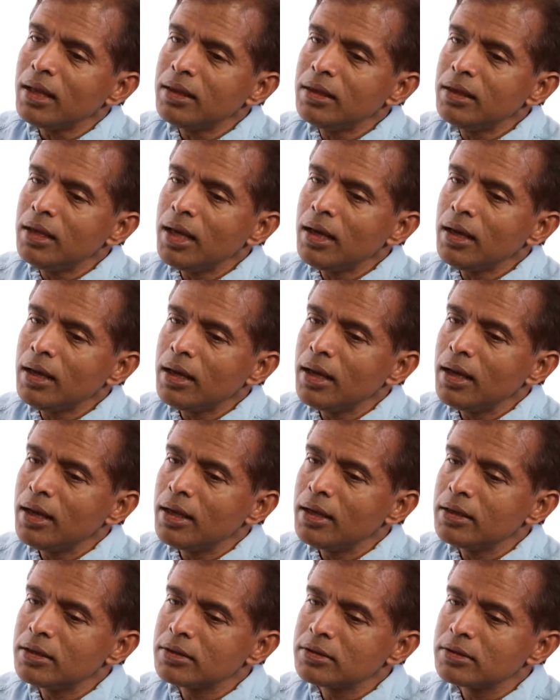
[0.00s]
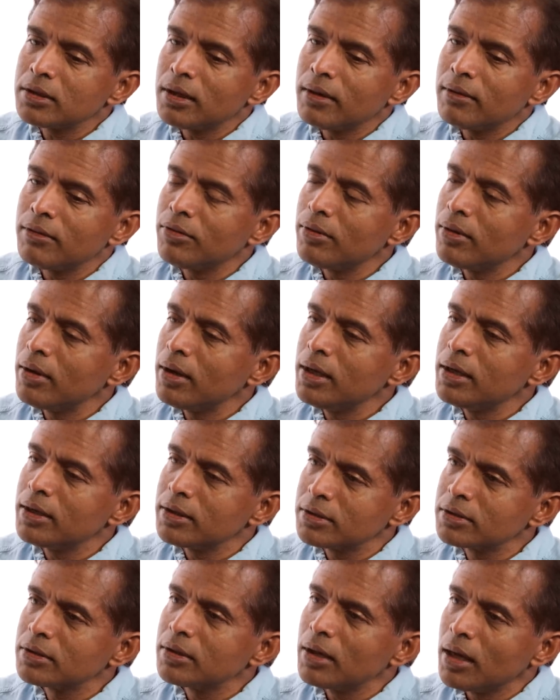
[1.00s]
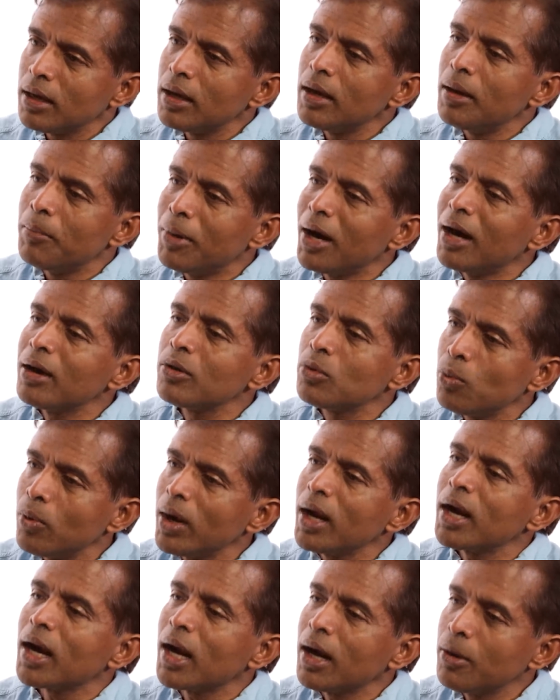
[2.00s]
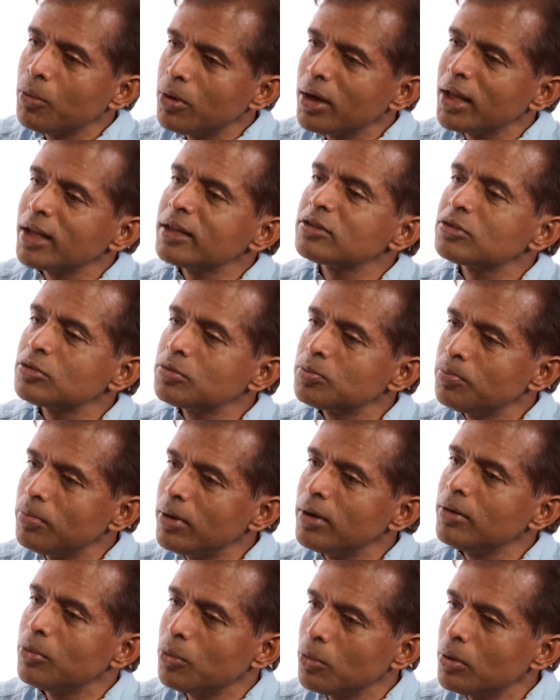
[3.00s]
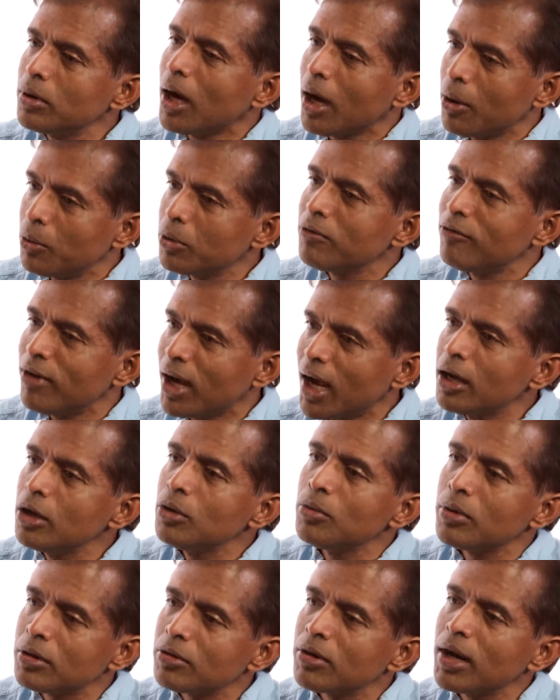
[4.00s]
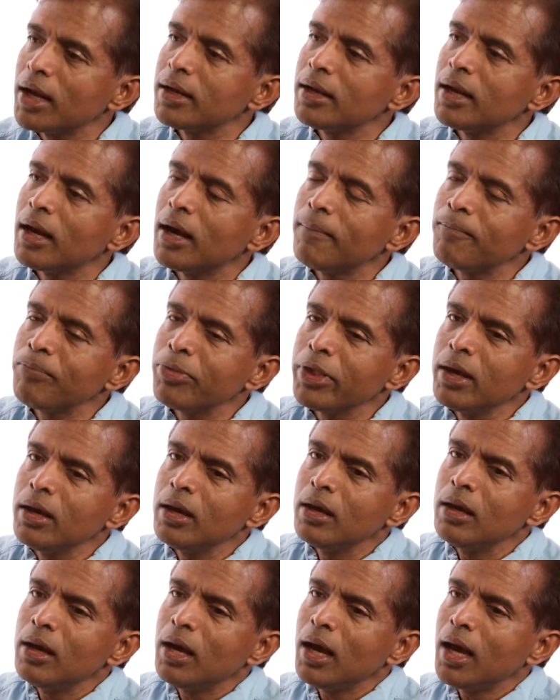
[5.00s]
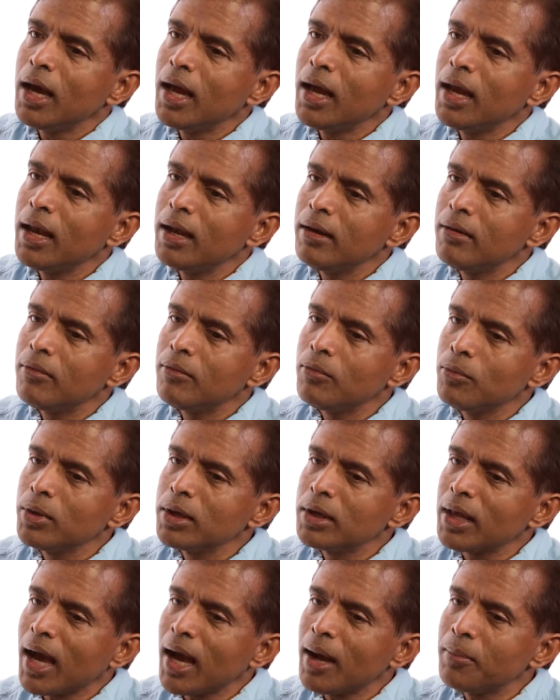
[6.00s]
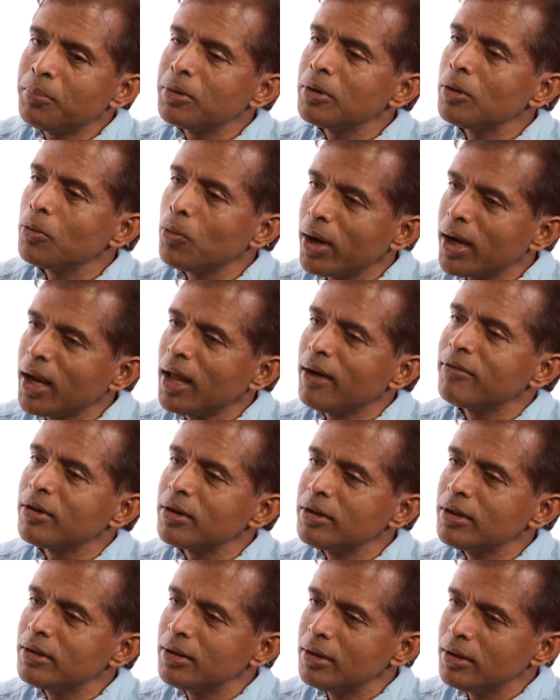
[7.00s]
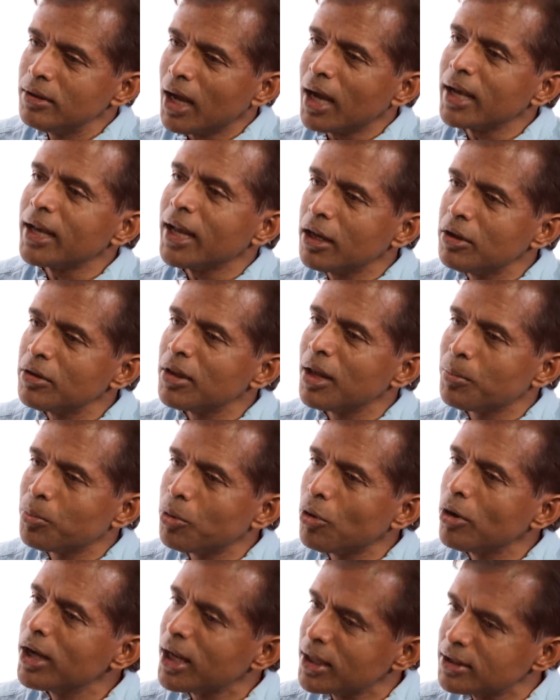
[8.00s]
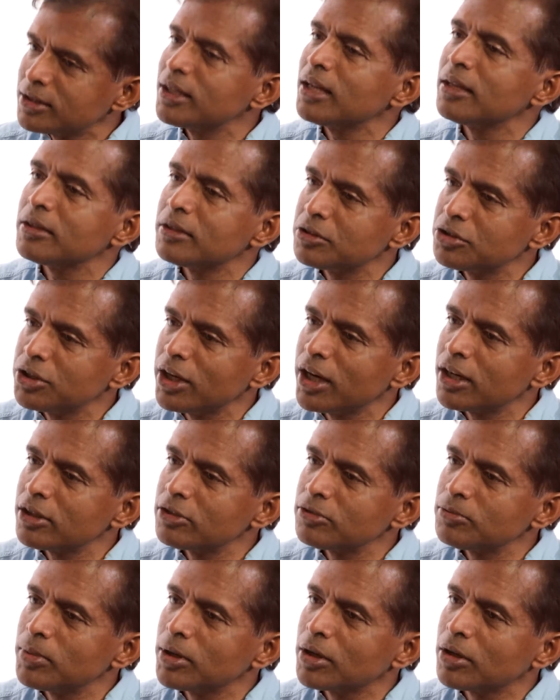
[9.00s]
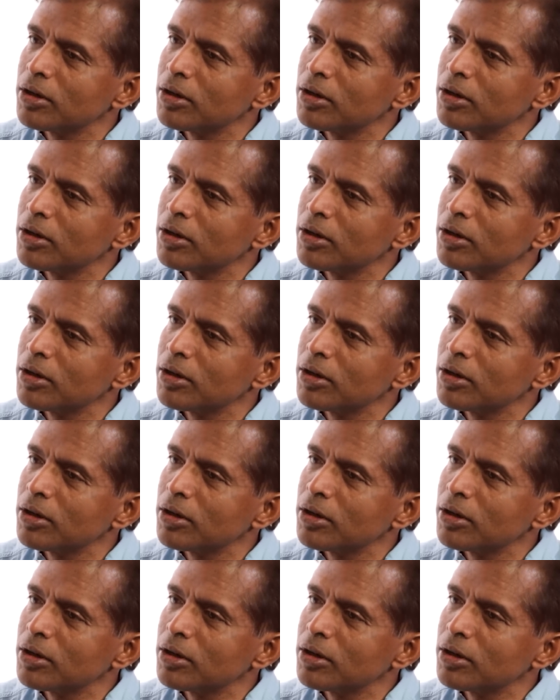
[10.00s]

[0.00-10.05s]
I think it is, it is about where I would, exp- uh, w- I would value it mm-hmm. right now. Mm-hmm. And with Apple, whenever I get to that point, I sell the shares